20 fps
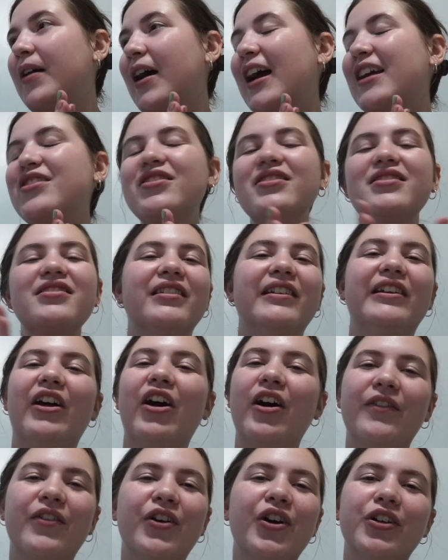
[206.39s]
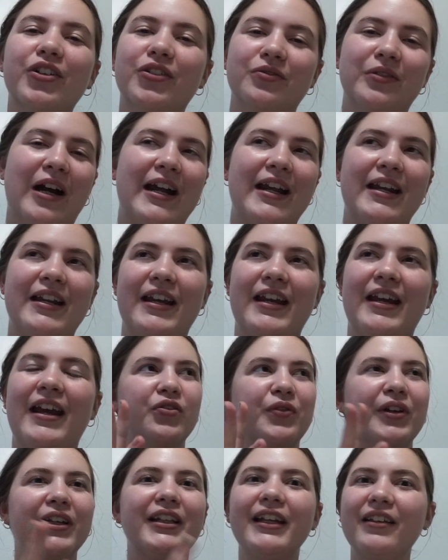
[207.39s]
I just love her writing. I
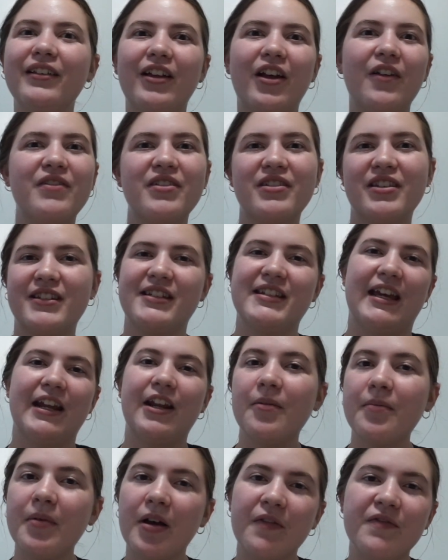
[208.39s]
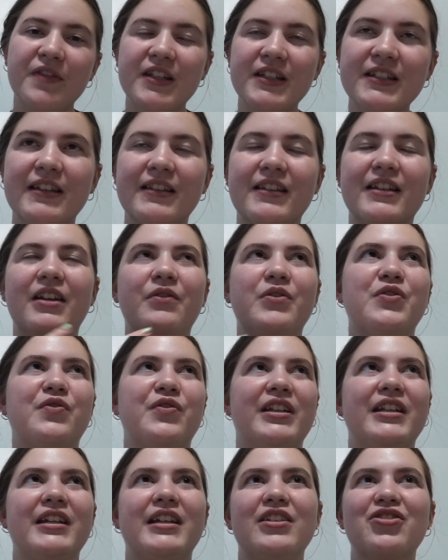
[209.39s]
really loved the setup of this. I think it was
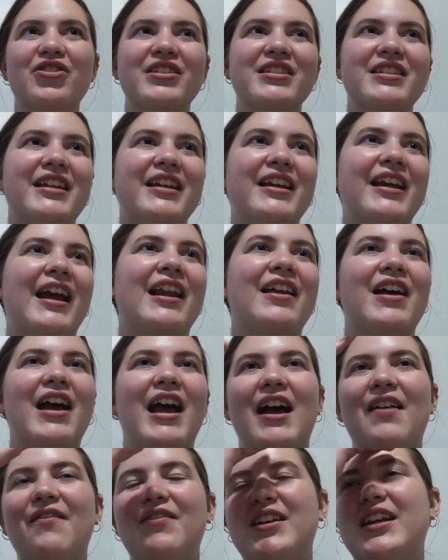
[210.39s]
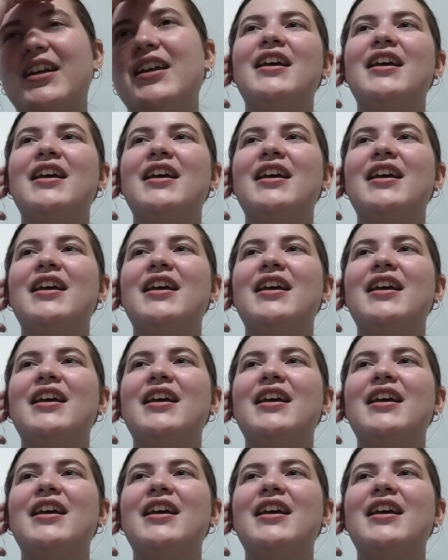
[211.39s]
really interesting kind of having